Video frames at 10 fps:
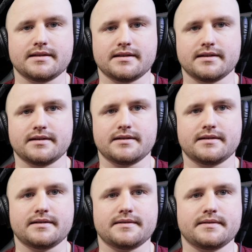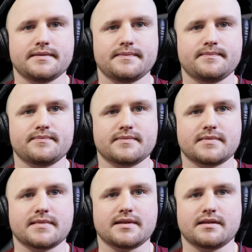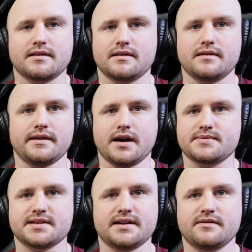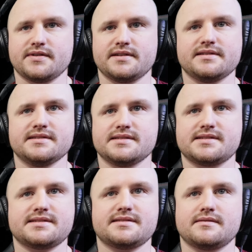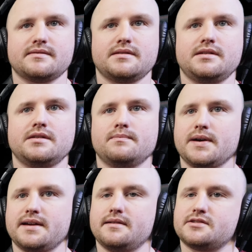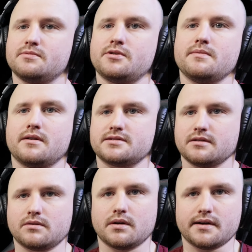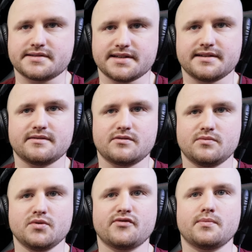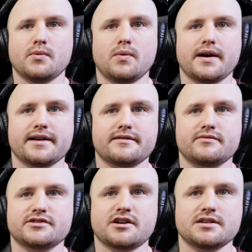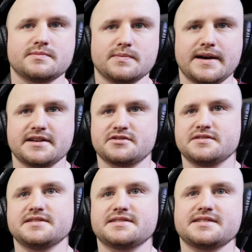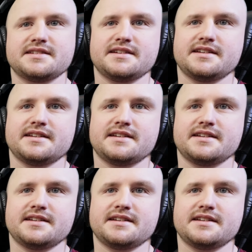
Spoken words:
The upside of it is supreme audio quality, removable wire, rechargeable batteries,